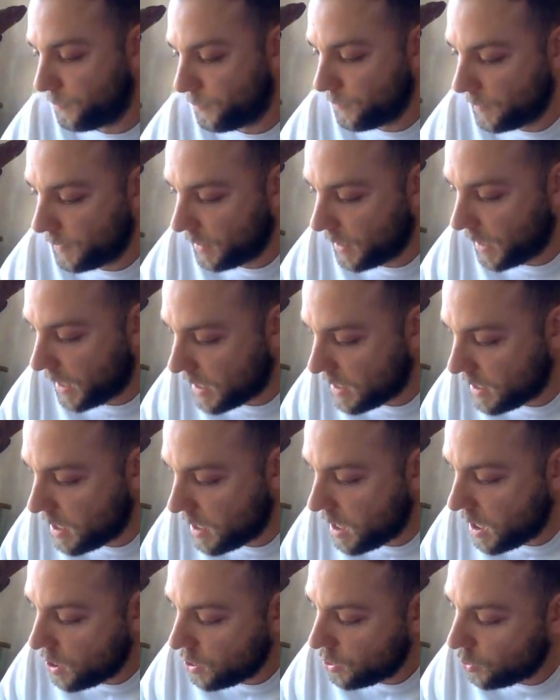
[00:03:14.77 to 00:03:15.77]
Okay,
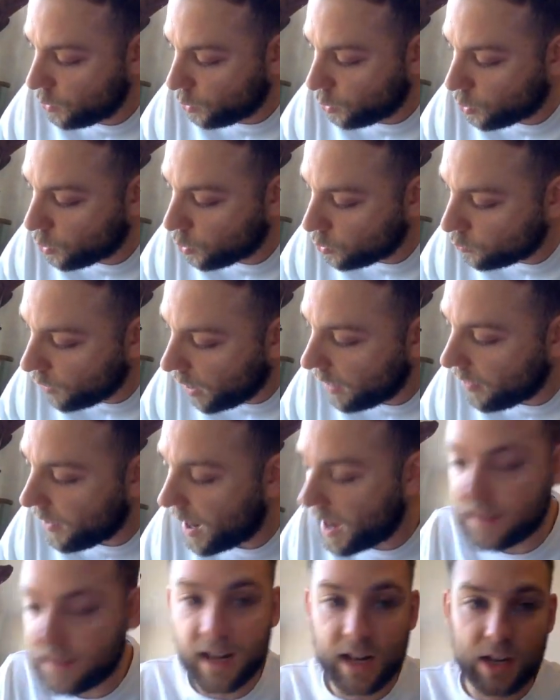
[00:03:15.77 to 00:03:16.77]
you could write that as
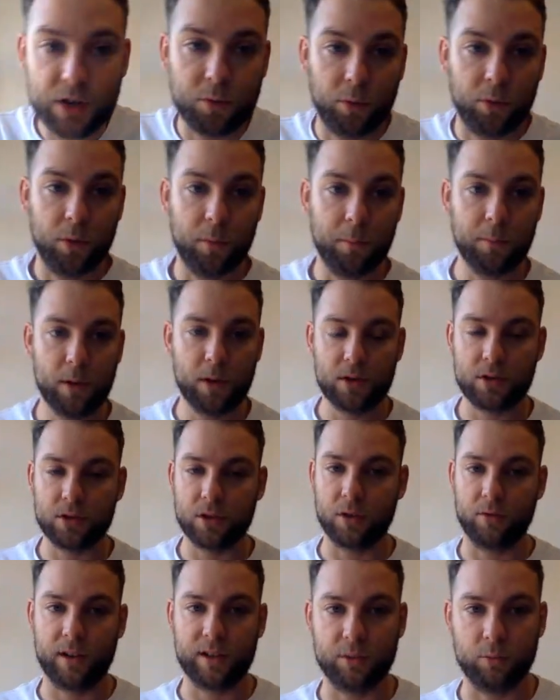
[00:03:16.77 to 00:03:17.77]
an actual number. There's no
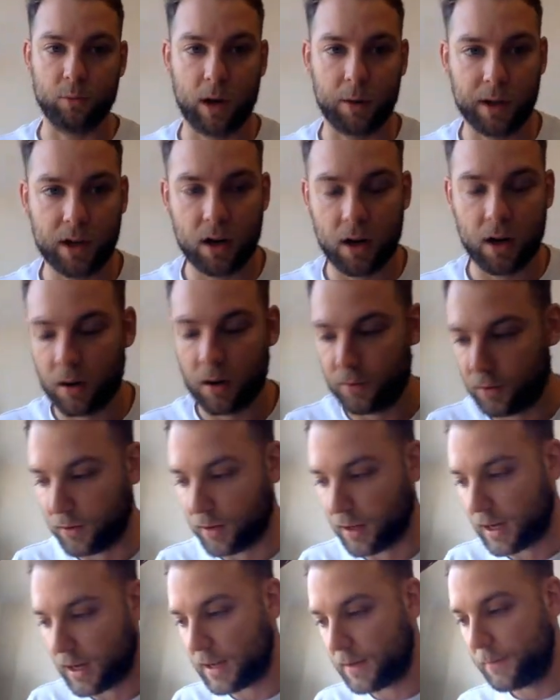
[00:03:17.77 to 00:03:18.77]
reason why we can't do
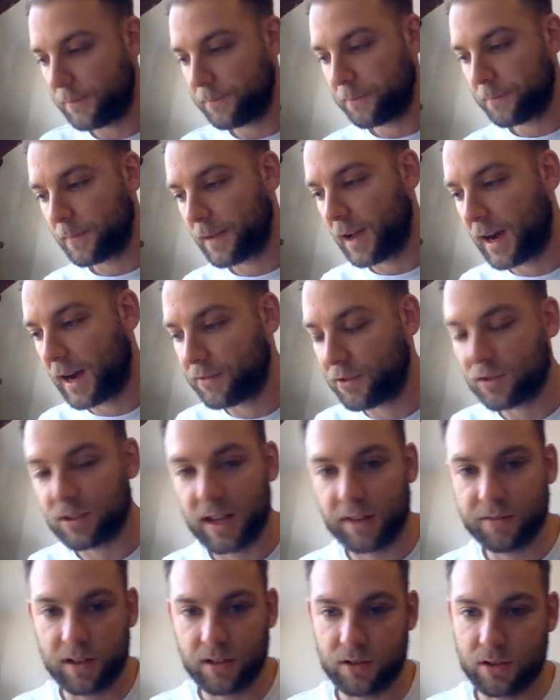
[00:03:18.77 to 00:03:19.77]
that. I've just left it
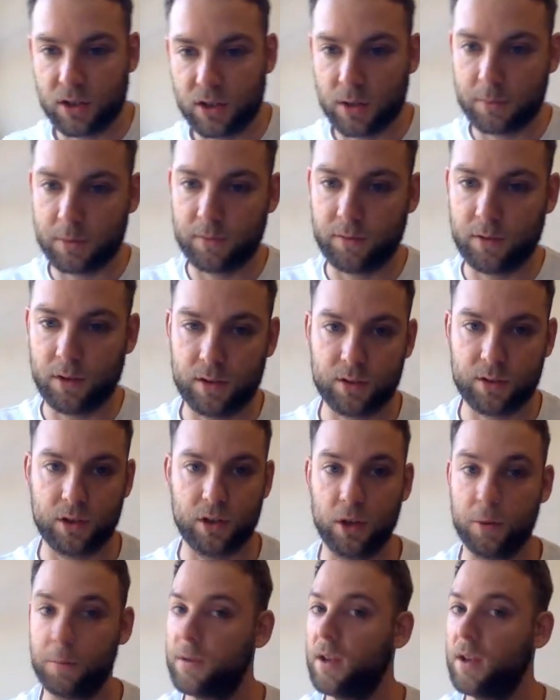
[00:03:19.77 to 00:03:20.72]
in terms of units cubed.